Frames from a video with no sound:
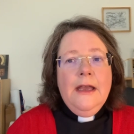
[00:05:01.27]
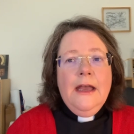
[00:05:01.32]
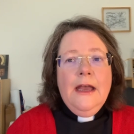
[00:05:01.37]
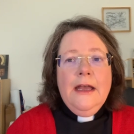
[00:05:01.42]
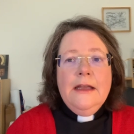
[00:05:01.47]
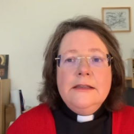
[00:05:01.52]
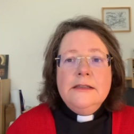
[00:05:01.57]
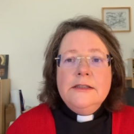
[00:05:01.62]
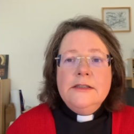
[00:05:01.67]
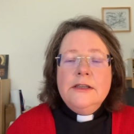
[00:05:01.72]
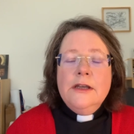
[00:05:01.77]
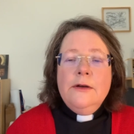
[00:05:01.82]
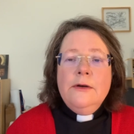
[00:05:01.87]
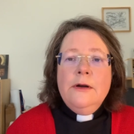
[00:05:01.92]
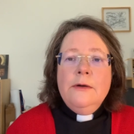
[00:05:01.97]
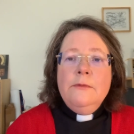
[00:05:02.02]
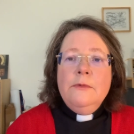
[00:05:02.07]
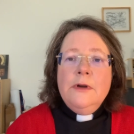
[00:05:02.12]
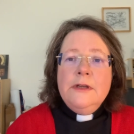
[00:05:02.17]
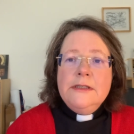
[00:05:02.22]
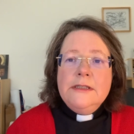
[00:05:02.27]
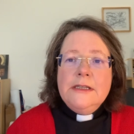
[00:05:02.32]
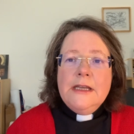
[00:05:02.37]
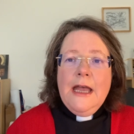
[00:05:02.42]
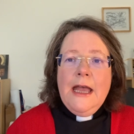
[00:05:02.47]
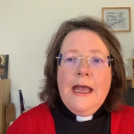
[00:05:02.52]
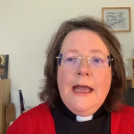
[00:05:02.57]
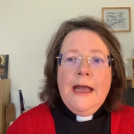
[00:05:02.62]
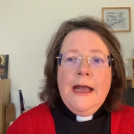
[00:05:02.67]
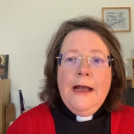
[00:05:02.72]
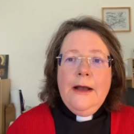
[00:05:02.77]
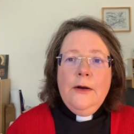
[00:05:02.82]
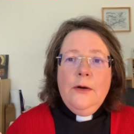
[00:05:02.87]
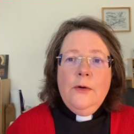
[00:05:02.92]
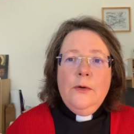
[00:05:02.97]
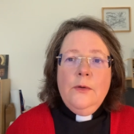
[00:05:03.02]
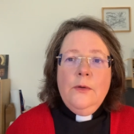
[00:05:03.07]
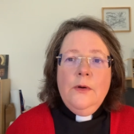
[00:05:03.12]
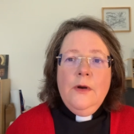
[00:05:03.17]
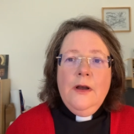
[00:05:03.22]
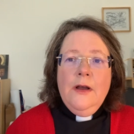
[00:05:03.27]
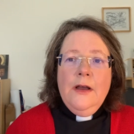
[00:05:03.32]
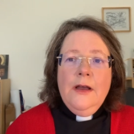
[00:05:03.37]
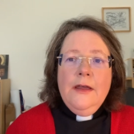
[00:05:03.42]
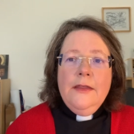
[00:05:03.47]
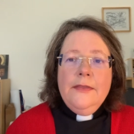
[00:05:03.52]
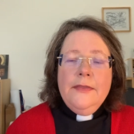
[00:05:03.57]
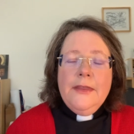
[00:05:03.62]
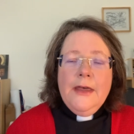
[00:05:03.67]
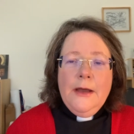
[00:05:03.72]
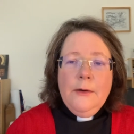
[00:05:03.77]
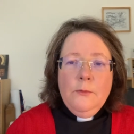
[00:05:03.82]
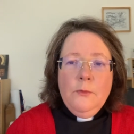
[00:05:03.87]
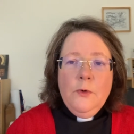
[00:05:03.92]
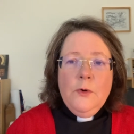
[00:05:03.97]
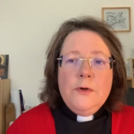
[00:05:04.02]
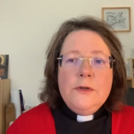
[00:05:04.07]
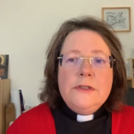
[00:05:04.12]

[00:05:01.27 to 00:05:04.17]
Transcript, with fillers: And so I wonder how that was